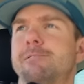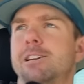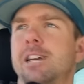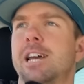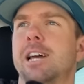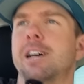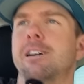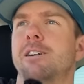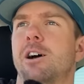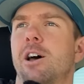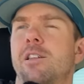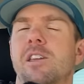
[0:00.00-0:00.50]

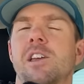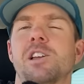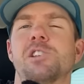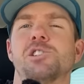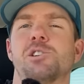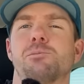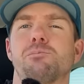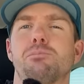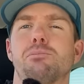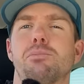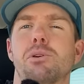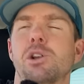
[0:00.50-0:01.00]
yeah, I think
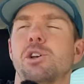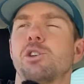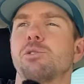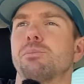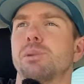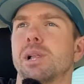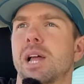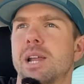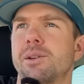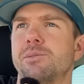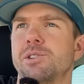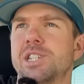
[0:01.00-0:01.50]
it's a pretty
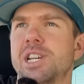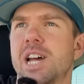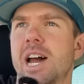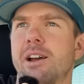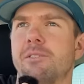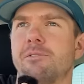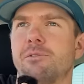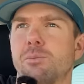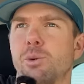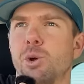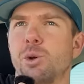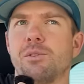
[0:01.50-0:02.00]
good plan of
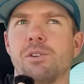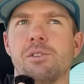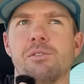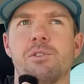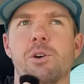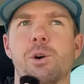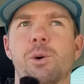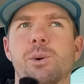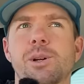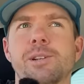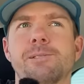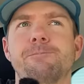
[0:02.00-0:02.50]
attack for moving
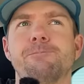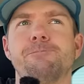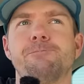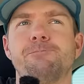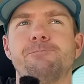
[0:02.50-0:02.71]
forward.